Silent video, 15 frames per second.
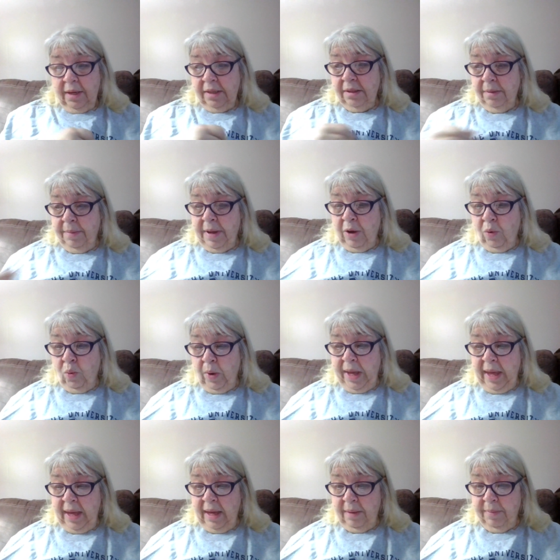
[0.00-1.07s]
is about
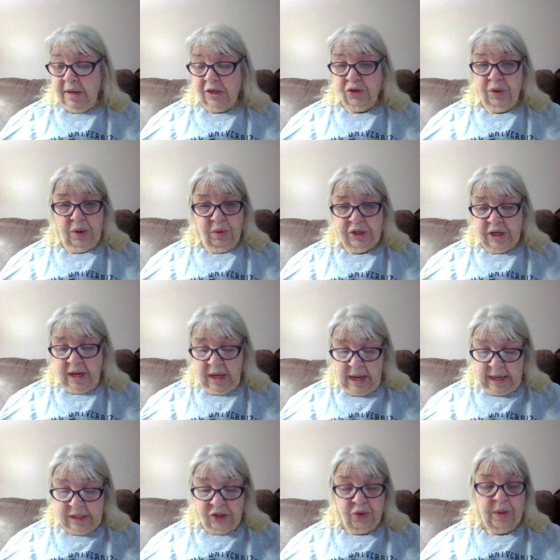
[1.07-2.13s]
weighing and measuring, which I,
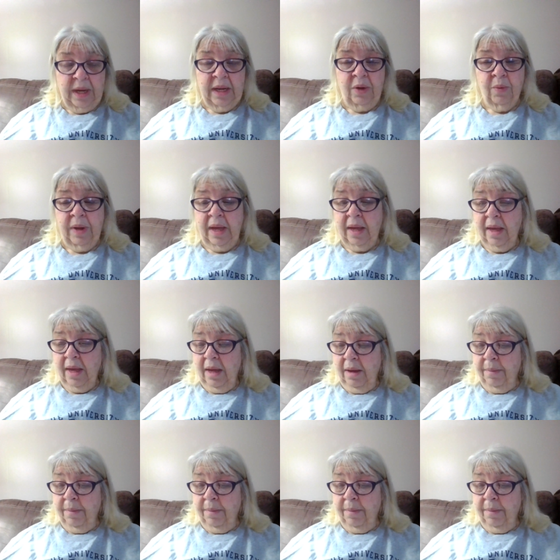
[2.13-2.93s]
I do anyway,